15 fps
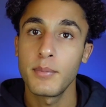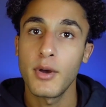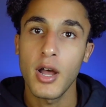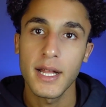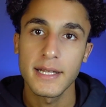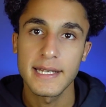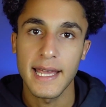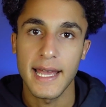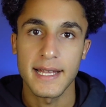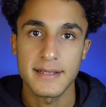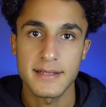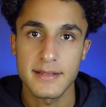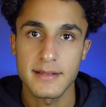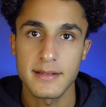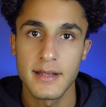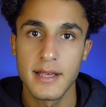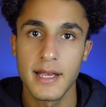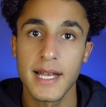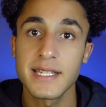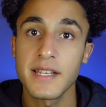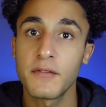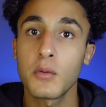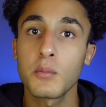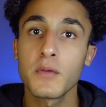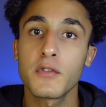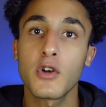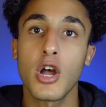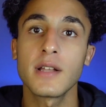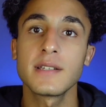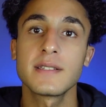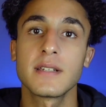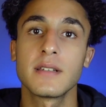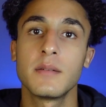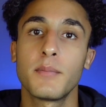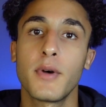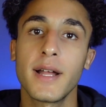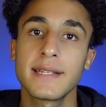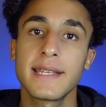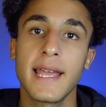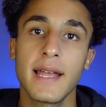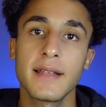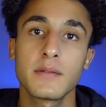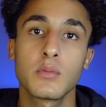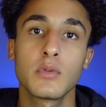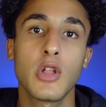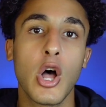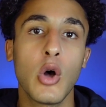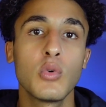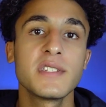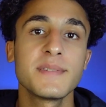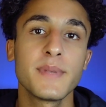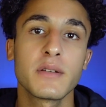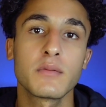podcasts. As a form of content, podcasts will always be